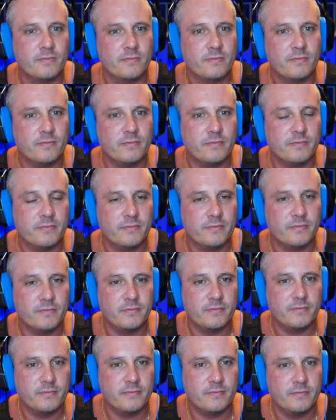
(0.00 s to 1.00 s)

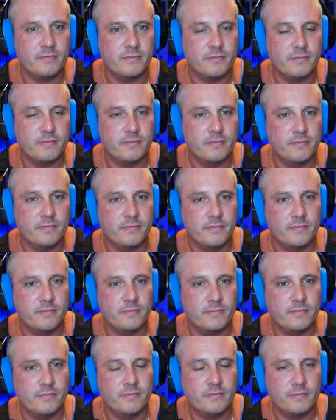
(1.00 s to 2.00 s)

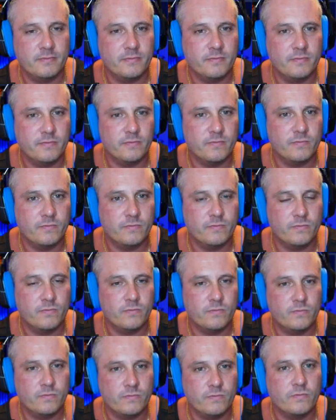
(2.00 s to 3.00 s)

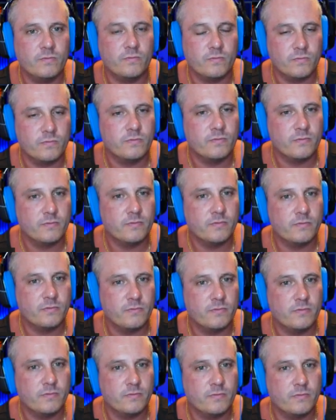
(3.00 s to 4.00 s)

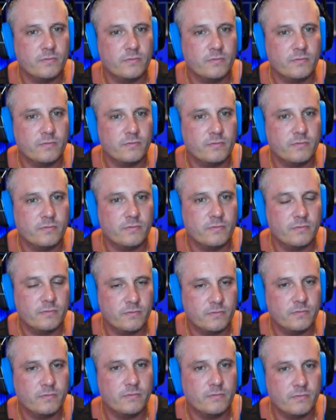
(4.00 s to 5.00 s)

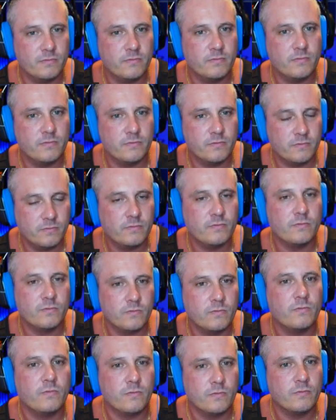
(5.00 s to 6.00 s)

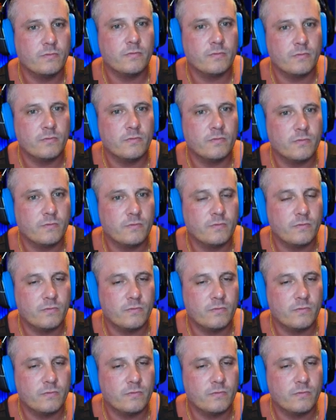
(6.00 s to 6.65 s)
This person isn't speaking.